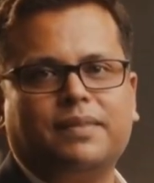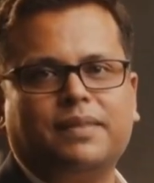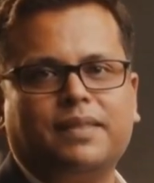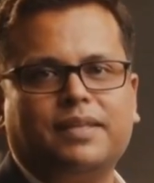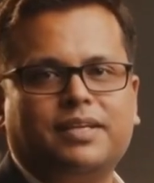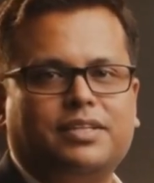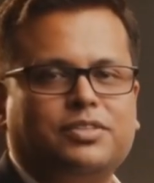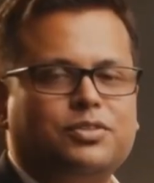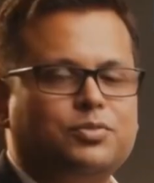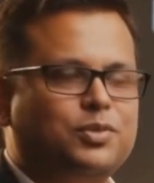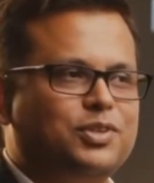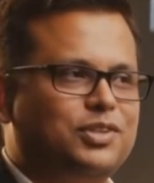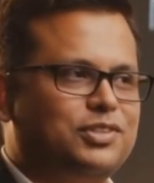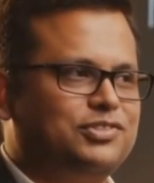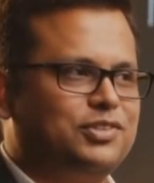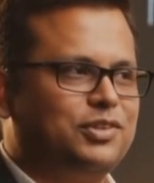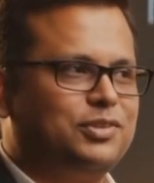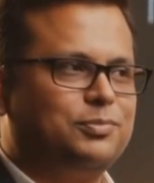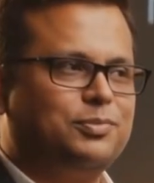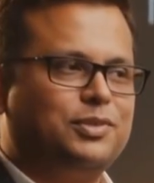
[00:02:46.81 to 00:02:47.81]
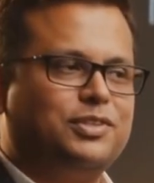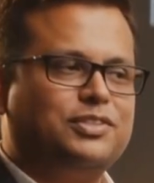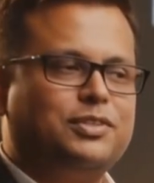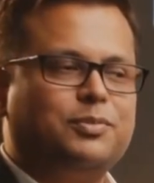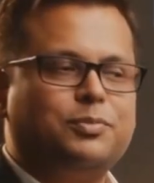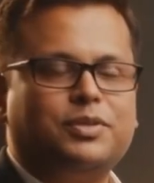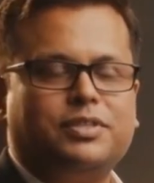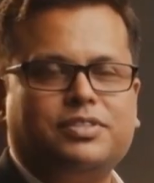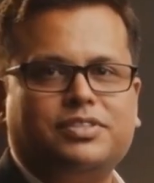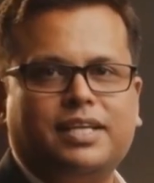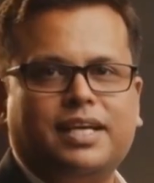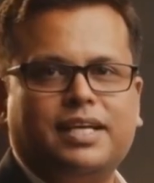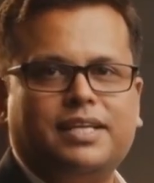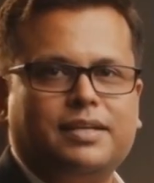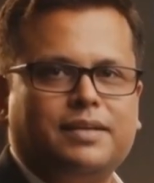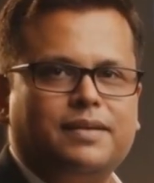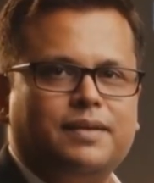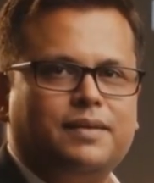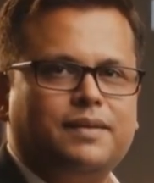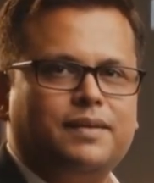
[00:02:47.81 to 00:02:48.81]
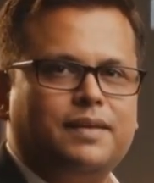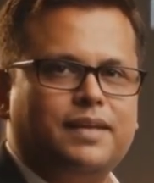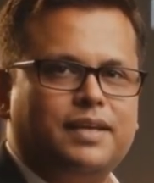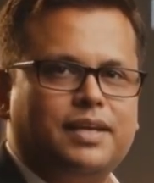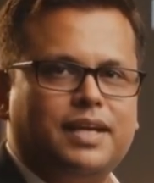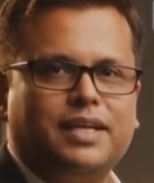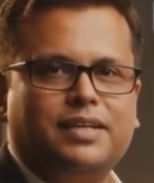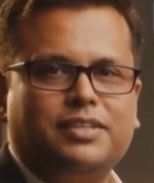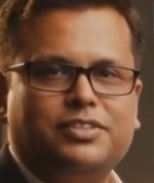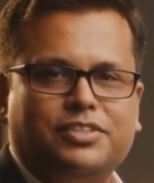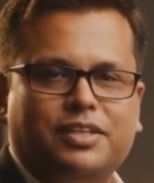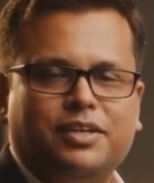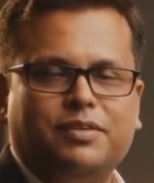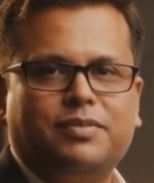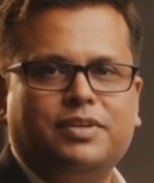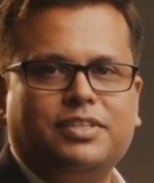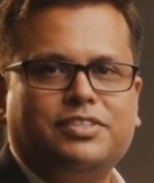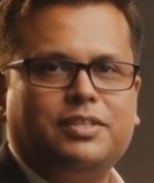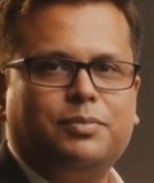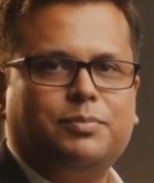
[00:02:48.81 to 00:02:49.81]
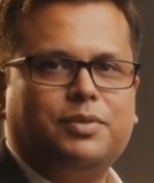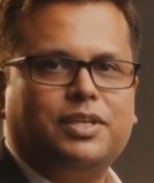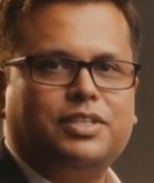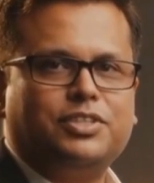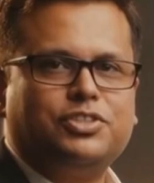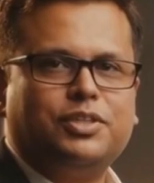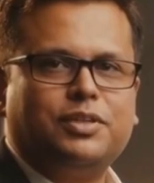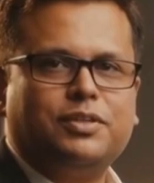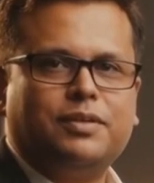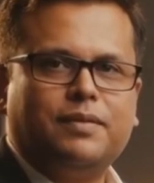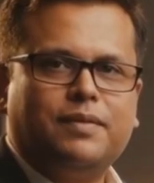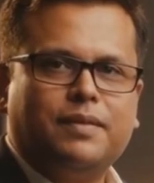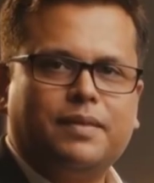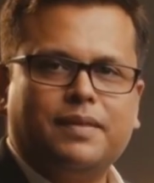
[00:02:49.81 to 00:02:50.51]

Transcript: REST works on principles like client-server separation,